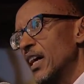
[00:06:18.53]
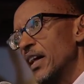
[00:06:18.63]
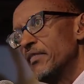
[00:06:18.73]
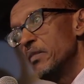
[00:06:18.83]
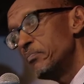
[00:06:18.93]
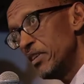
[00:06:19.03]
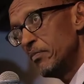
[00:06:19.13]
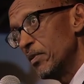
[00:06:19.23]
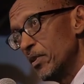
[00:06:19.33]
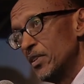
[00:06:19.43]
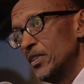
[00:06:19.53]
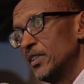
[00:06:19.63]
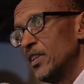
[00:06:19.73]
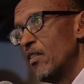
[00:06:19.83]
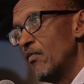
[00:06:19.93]
and the people
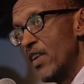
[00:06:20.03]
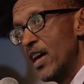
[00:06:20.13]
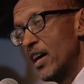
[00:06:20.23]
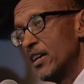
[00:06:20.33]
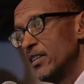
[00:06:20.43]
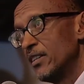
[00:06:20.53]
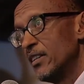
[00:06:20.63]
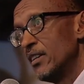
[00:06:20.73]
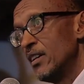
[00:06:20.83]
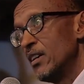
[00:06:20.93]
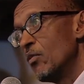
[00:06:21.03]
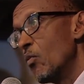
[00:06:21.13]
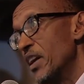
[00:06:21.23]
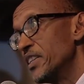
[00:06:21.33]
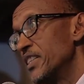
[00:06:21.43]
there
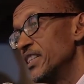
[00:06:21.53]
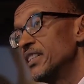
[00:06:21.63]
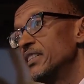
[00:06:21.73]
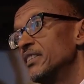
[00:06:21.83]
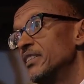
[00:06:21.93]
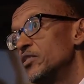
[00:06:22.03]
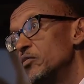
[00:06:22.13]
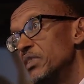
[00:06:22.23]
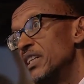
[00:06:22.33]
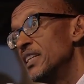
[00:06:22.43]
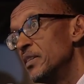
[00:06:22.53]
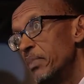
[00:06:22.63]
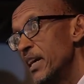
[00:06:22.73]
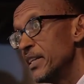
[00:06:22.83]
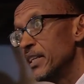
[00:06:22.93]
wanting to be
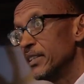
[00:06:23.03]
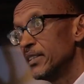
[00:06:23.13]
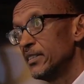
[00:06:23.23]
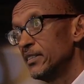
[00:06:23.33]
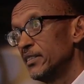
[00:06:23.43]
independent.